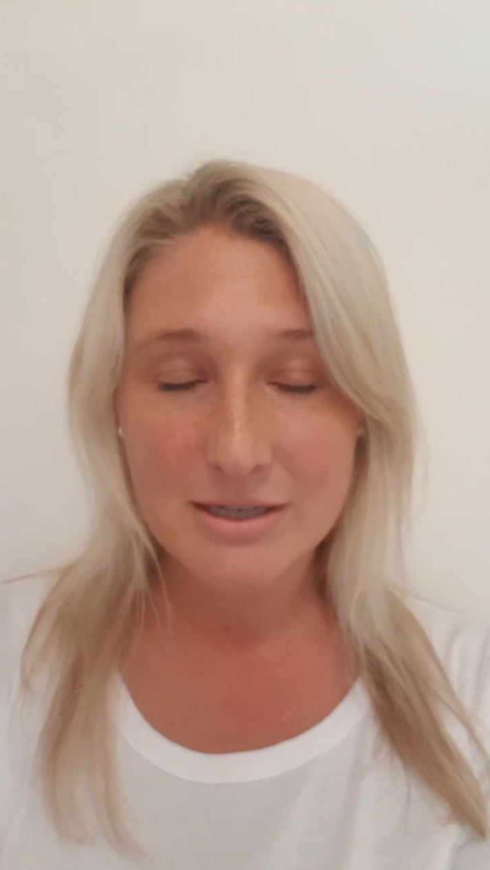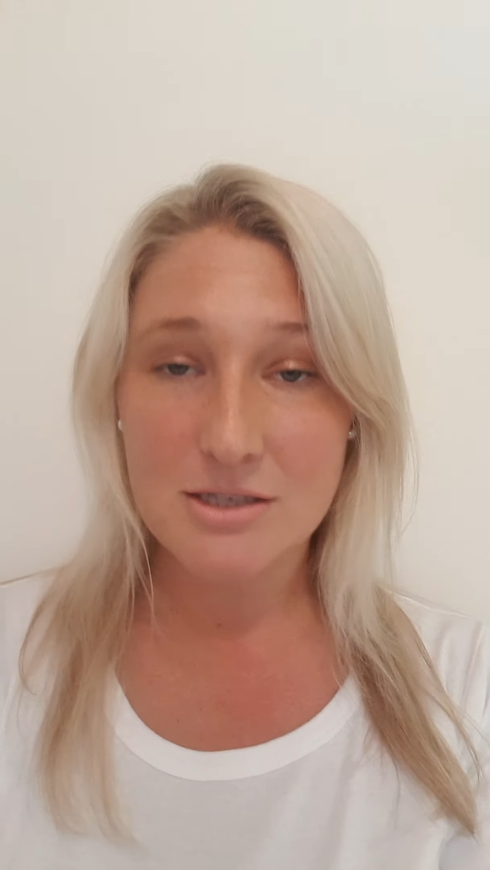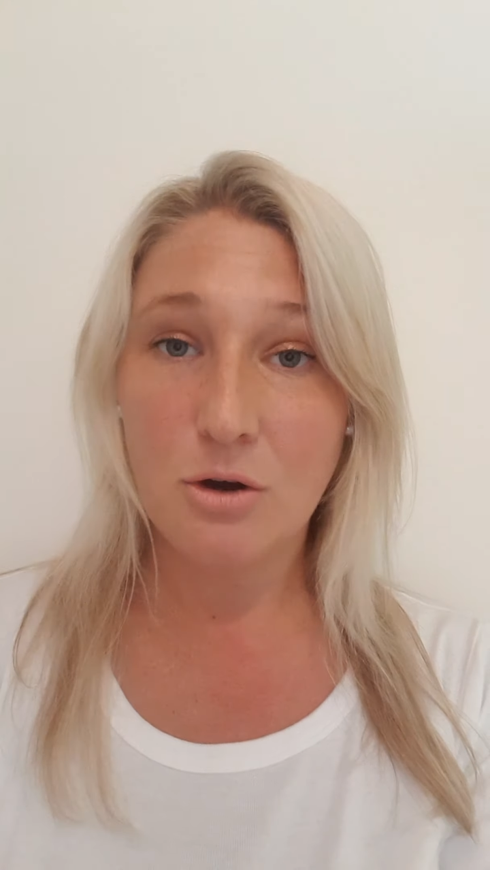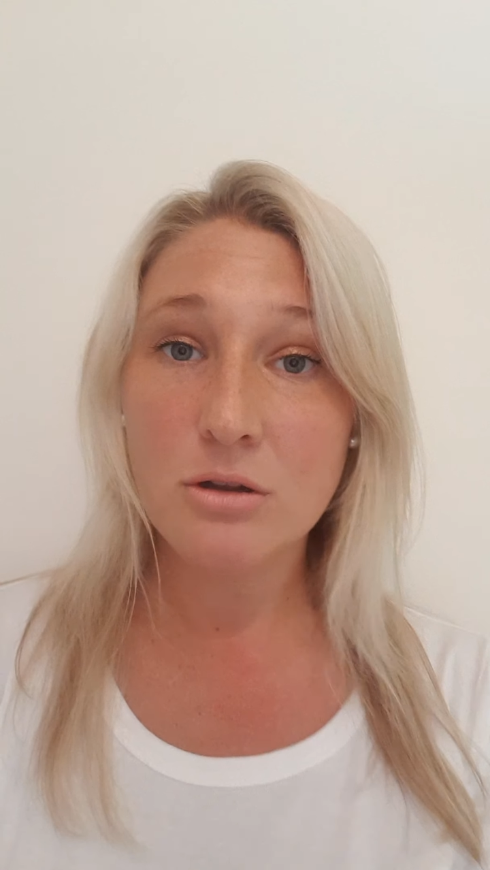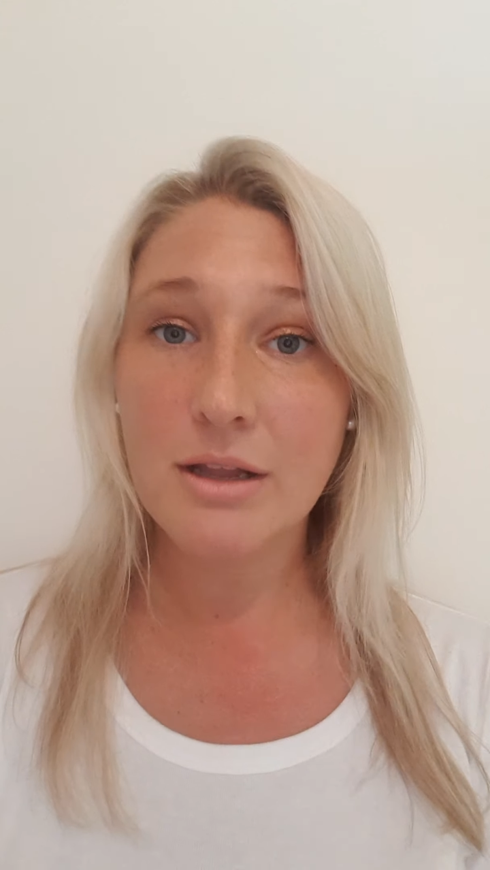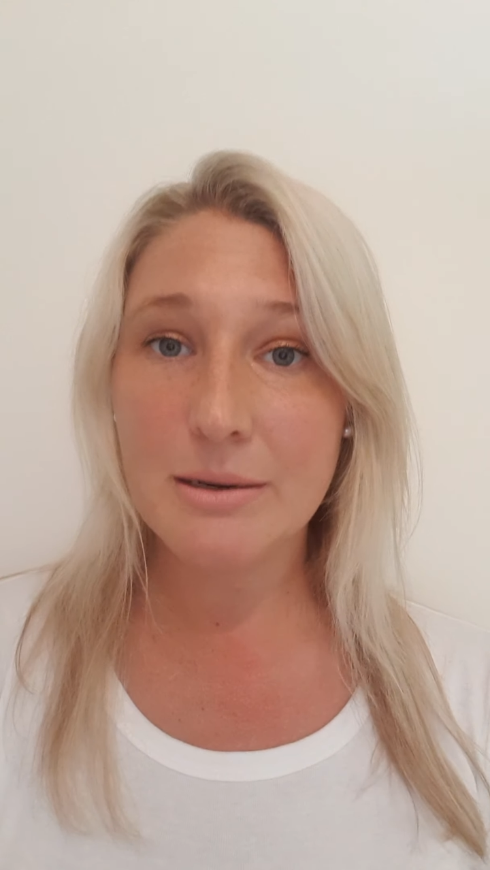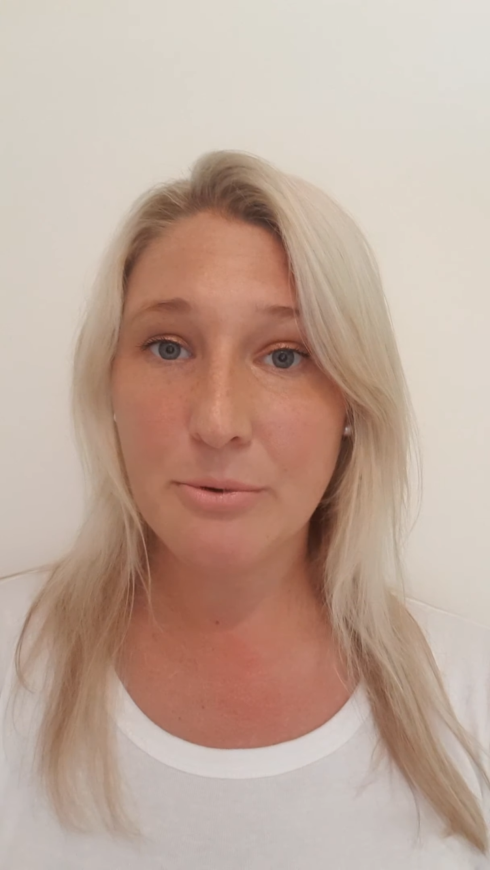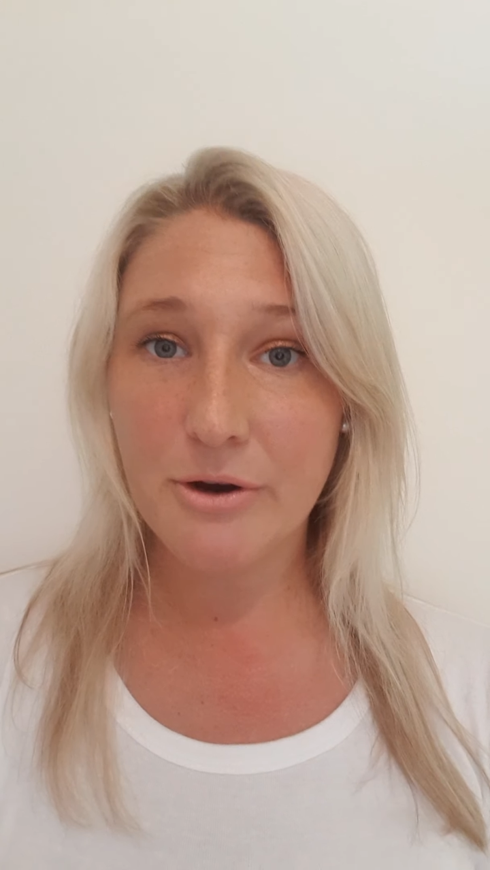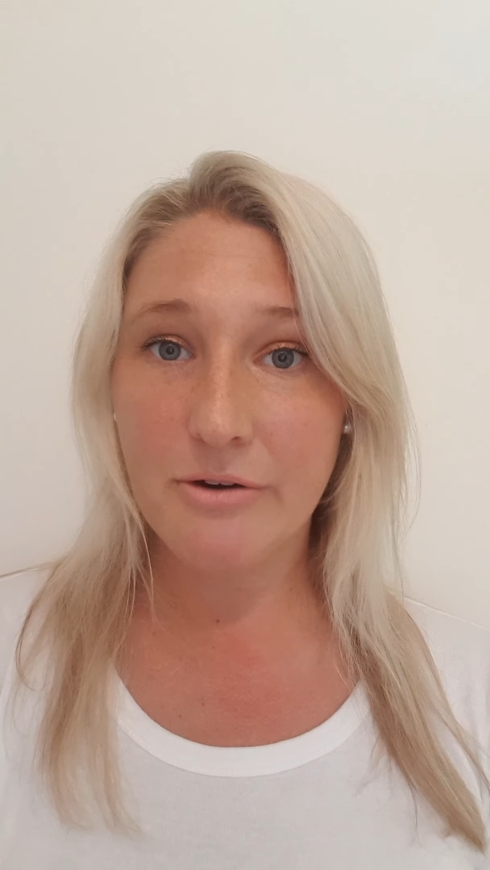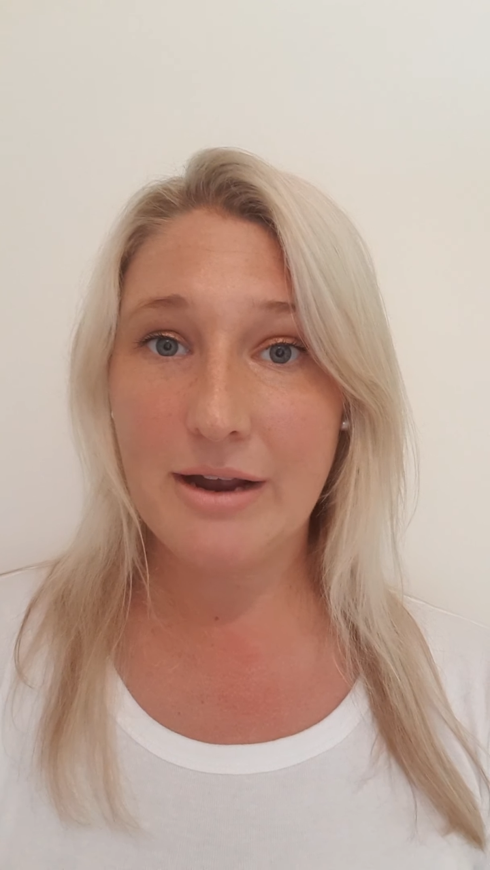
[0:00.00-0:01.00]
it's an online
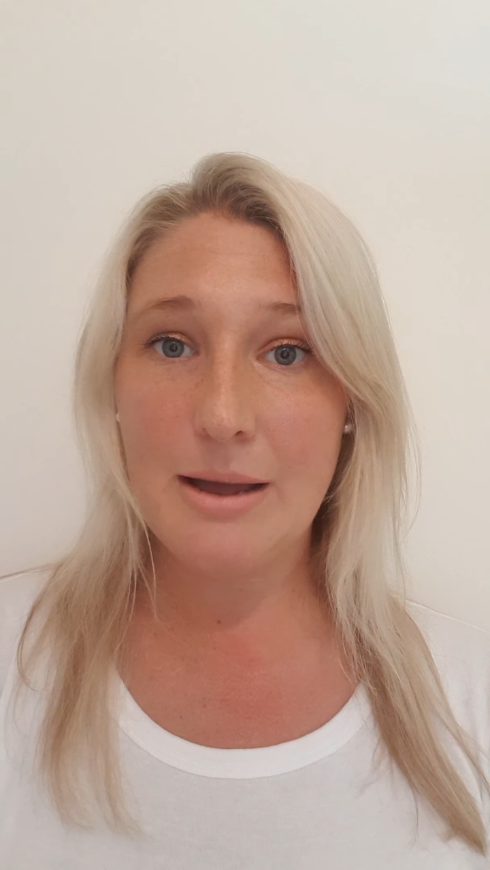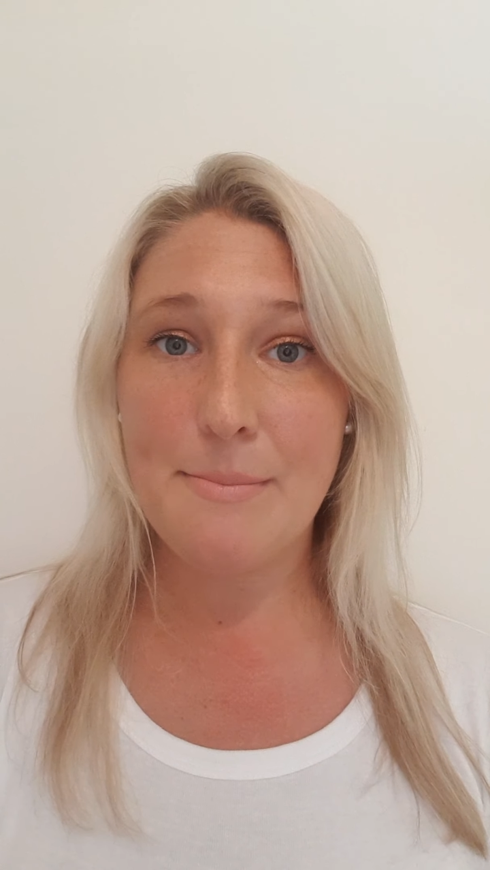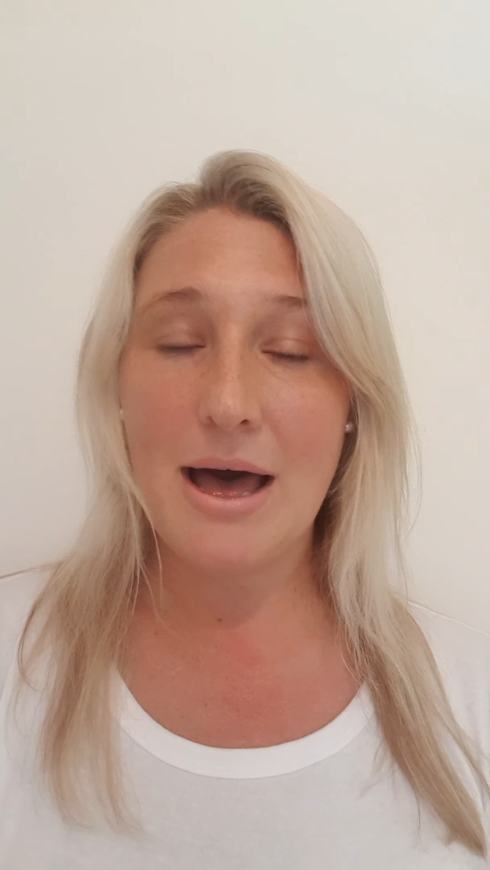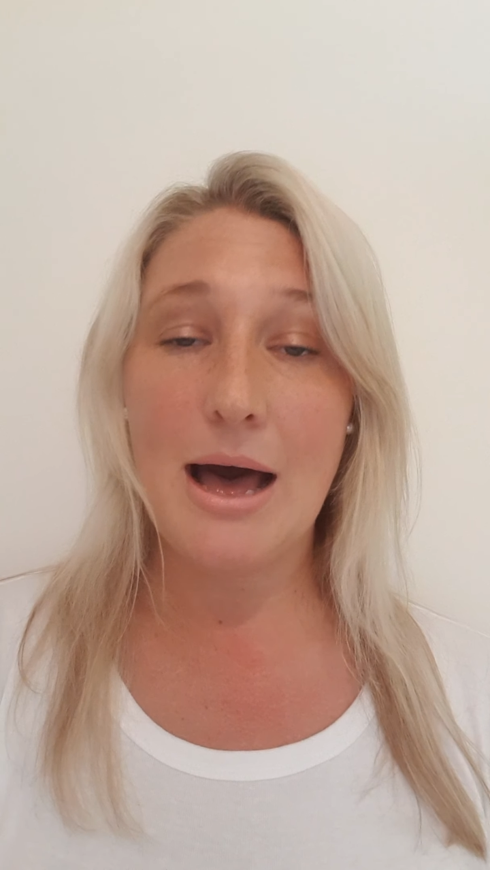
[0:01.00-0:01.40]
program.